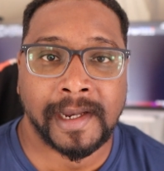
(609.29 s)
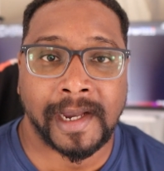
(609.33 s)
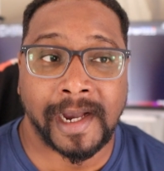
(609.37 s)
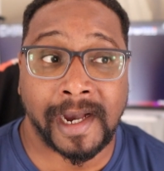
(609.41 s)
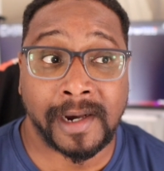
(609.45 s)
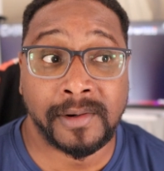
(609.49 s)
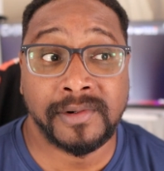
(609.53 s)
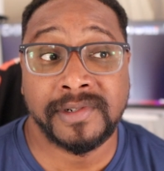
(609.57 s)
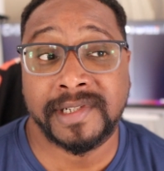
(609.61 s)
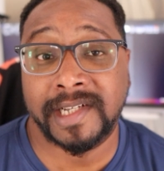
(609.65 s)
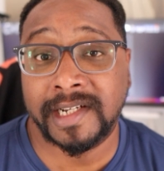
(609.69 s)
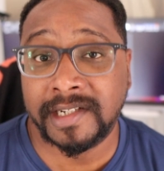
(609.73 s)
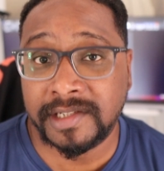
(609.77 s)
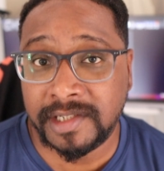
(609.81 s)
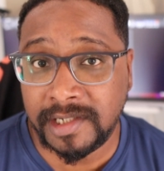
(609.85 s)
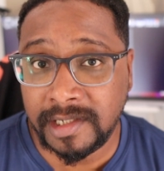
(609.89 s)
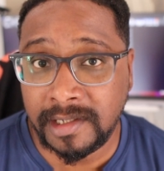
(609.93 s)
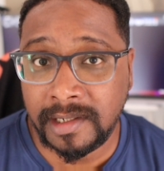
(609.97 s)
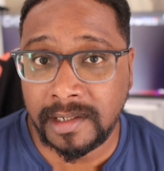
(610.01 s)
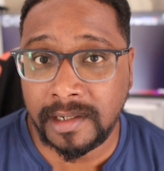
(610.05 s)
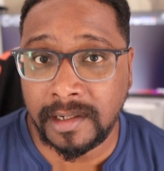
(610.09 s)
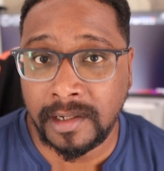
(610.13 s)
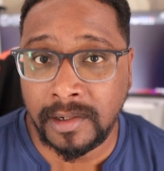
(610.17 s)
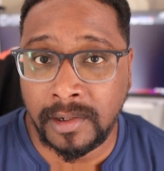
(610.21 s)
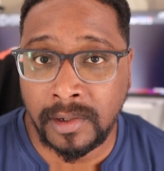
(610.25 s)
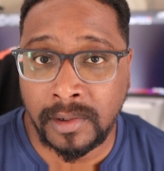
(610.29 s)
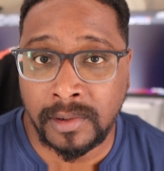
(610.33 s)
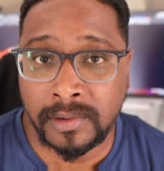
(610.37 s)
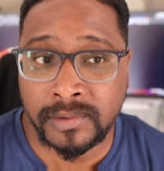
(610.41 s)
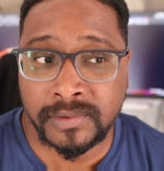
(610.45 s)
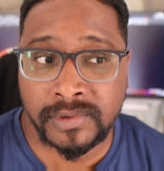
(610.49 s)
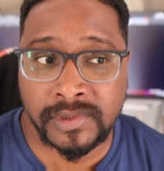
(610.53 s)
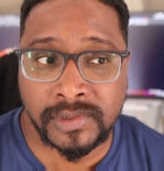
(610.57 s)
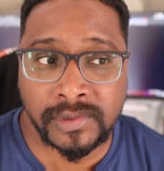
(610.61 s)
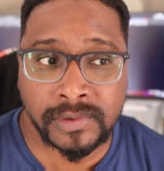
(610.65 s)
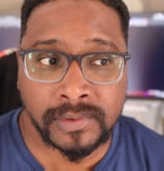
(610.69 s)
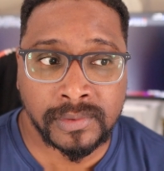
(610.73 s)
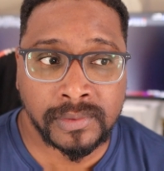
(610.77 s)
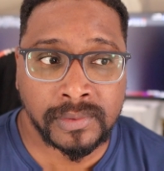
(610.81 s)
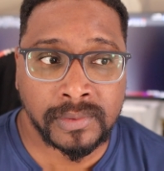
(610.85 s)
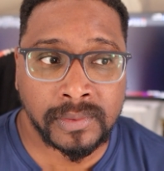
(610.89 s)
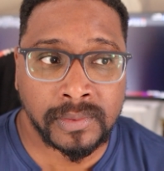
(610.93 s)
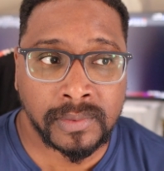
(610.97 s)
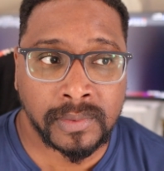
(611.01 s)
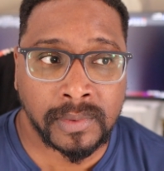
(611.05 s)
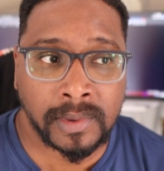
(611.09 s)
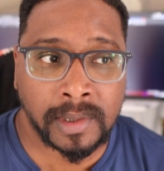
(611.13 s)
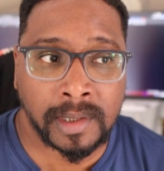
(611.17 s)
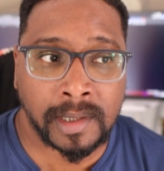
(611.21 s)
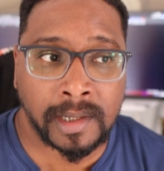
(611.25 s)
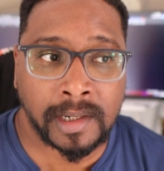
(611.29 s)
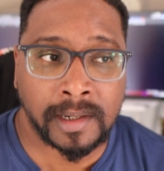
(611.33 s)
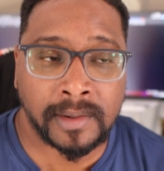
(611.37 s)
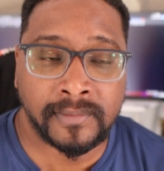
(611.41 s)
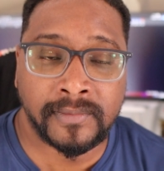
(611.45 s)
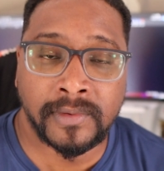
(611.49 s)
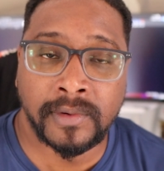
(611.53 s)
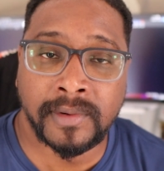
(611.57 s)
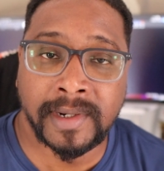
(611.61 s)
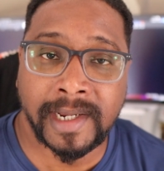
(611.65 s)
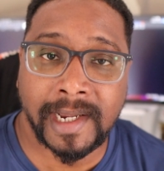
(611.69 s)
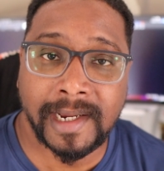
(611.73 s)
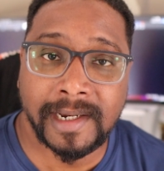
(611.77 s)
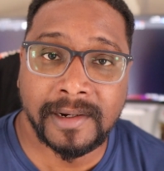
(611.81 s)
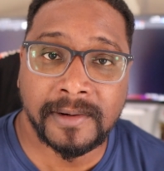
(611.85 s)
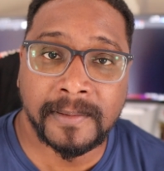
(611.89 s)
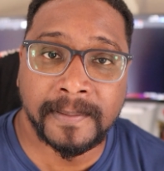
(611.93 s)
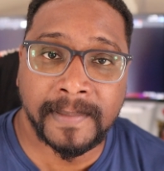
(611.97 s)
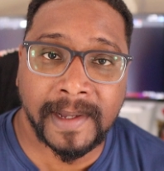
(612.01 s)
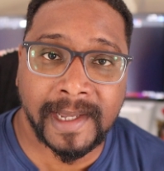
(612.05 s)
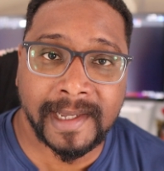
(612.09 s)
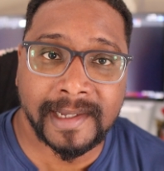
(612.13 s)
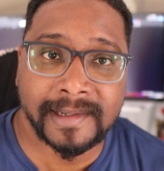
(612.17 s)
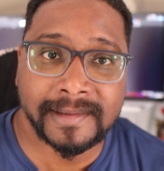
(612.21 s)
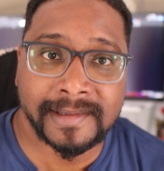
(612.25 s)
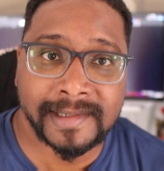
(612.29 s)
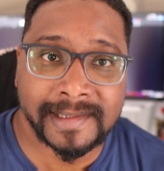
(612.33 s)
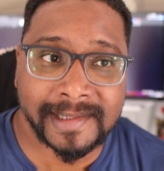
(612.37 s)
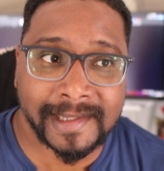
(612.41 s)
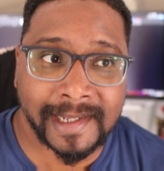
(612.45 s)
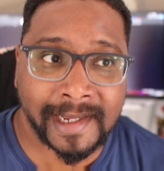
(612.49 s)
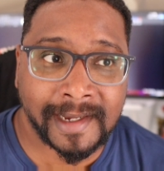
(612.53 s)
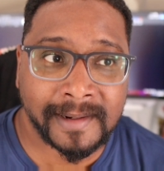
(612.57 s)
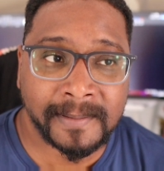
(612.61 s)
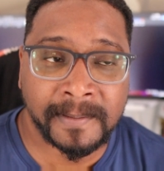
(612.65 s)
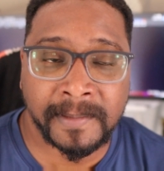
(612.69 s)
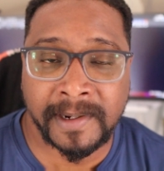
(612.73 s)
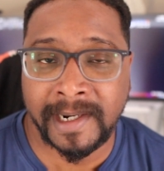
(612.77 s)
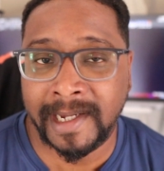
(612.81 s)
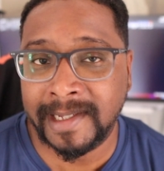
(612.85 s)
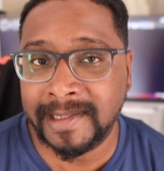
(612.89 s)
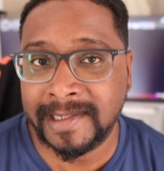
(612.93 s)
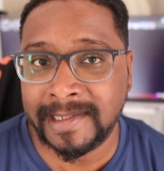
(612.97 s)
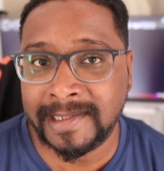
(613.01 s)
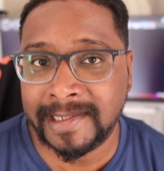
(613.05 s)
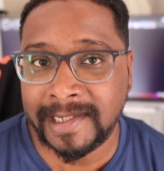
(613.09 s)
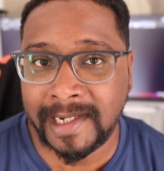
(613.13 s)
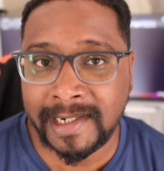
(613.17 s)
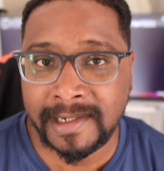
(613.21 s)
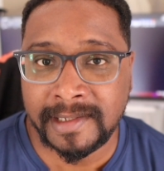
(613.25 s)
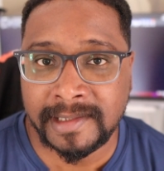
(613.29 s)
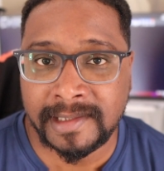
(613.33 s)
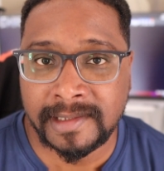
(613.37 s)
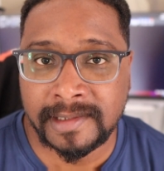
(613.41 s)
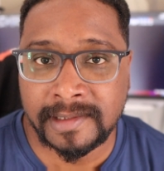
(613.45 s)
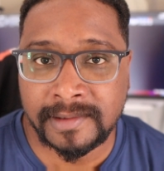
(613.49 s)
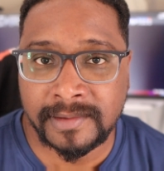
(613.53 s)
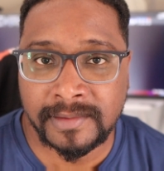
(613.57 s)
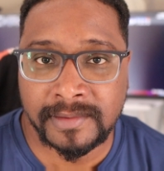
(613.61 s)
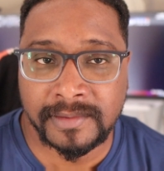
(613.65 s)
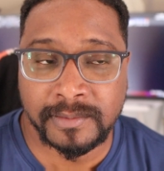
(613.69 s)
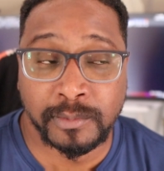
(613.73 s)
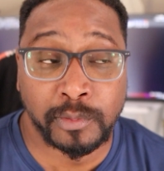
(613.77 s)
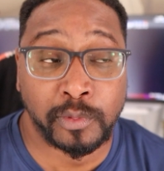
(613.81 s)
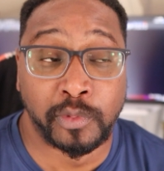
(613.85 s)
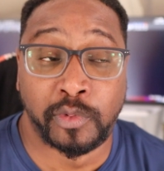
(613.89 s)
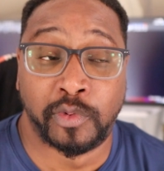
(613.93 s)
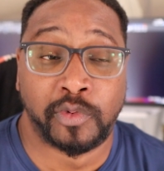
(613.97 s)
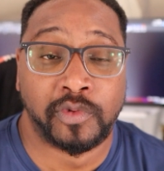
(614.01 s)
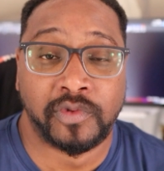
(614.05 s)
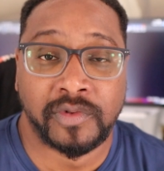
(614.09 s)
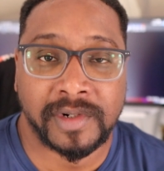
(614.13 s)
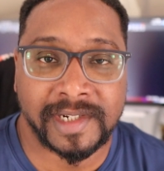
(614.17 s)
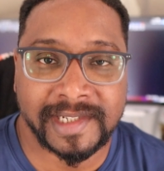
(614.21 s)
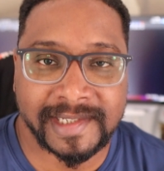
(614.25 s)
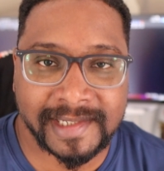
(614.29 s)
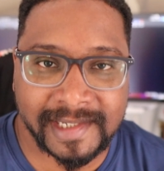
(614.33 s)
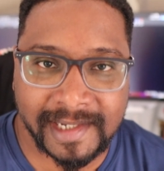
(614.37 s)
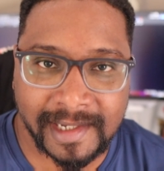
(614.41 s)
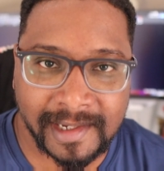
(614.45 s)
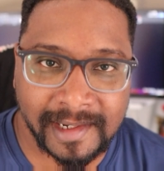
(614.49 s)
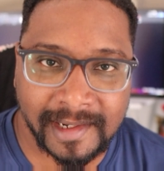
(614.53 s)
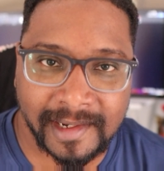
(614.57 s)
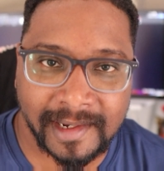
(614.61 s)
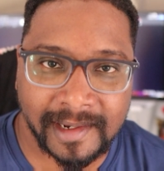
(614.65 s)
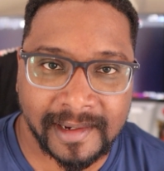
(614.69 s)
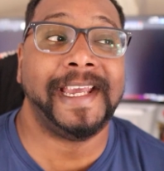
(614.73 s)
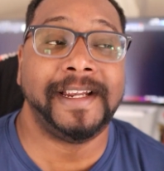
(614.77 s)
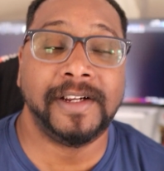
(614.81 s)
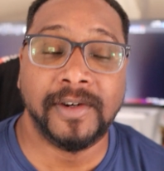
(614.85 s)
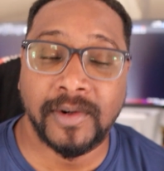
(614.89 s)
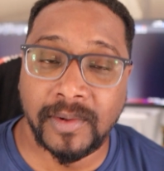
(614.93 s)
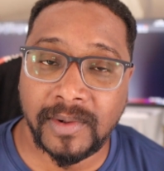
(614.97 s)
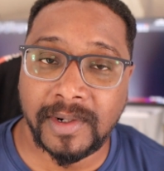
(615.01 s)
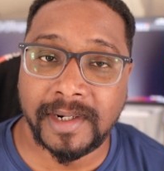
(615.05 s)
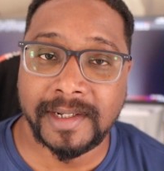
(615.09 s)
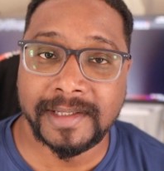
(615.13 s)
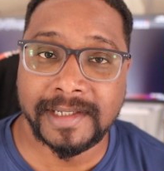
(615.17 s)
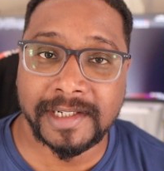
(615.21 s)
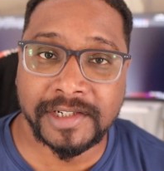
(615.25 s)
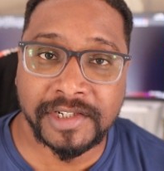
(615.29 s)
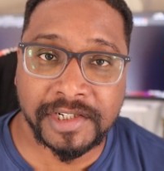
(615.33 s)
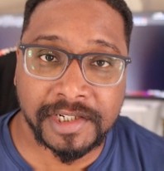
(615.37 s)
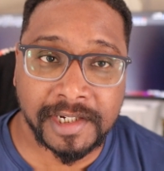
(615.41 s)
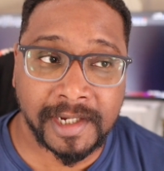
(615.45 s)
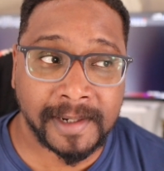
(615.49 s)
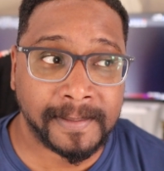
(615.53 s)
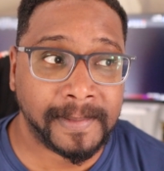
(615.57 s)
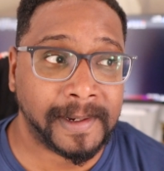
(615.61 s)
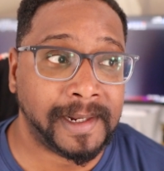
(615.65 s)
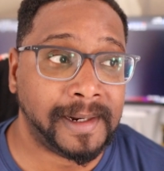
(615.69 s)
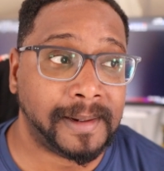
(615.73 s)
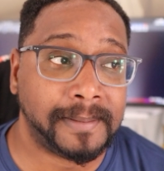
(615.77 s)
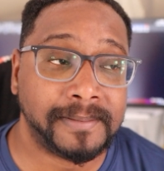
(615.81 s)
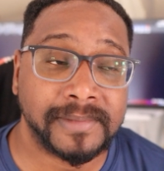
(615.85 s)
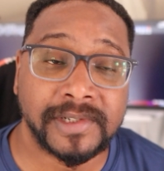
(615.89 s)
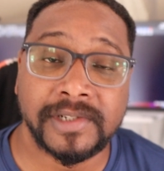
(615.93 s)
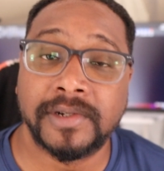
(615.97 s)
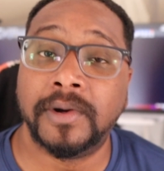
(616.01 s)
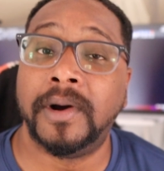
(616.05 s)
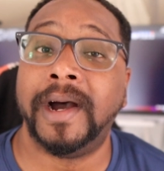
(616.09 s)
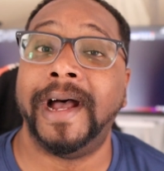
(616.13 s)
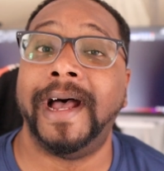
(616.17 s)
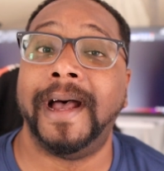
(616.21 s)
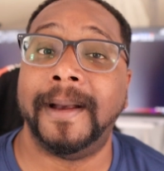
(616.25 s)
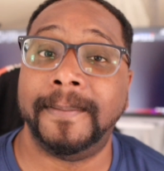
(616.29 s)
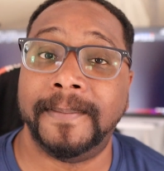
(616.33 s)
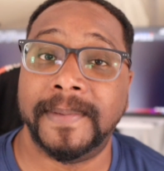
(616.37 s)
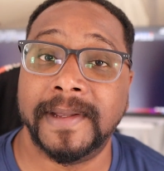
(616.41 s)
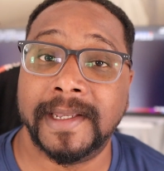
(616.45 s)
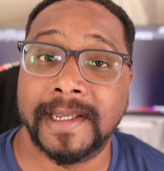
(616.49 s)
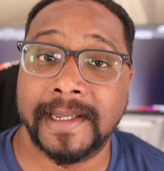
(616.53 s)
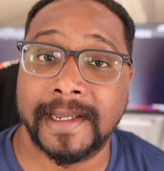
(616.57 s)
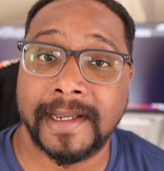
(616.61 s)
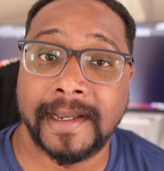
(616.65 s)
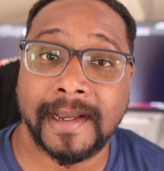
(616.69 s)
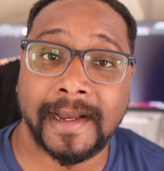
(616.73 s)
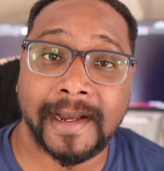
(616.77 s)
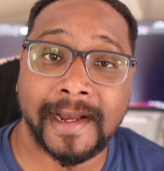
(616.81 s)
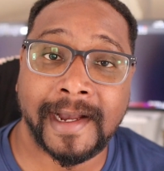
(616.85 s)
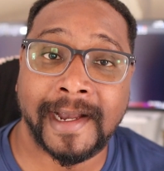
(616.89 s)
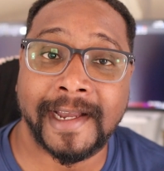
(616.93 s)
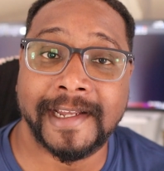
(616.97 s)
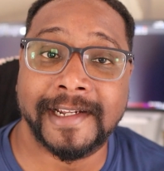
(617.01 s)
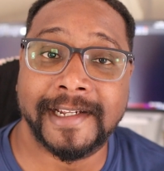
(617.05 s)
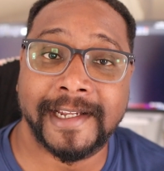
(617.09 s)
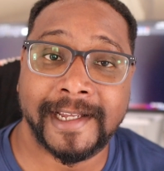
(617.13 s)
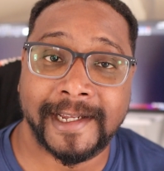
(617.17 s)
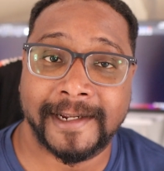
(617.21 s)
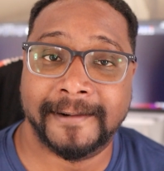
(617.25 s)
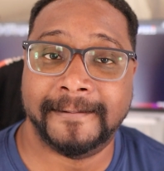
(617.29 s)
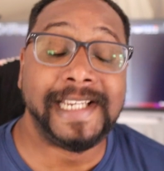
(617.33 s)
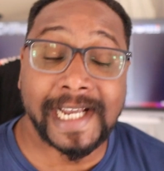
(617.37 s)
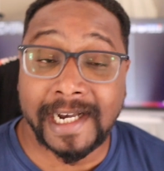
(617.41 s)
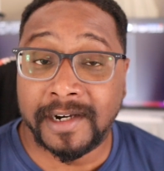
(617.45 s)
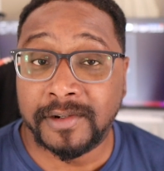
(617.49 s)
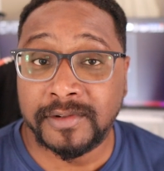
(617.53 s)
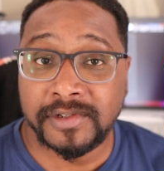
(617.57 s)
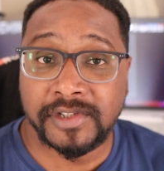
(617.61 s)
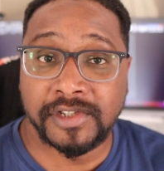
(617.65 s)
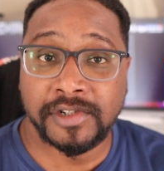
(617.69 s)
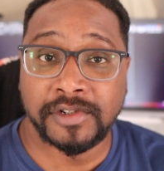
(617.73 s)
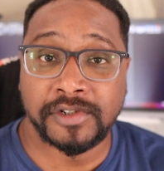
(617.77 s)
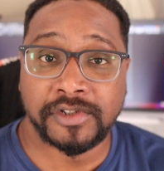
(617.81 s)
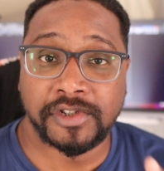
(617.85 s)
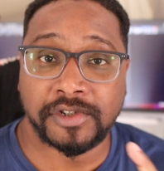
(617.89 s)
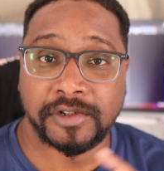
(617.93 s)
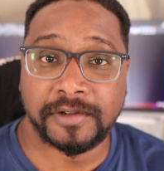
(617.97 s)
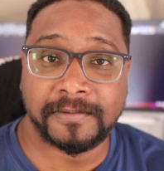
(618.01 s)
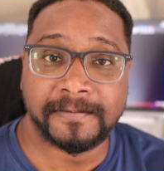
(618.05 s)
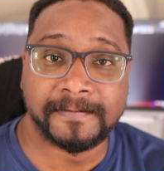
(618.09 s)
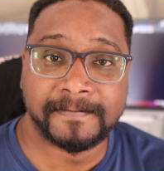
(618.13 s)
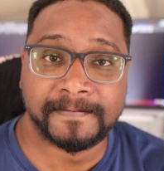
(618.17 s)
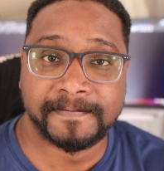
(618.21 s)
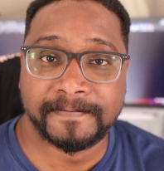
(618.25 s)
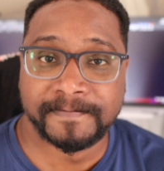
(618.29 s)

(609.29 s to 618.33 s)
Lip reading: I was actually gonna go to Volcano Bay instead, but I decided to risk it and go on the ship, and I'm so happy I did. Now it's your turn.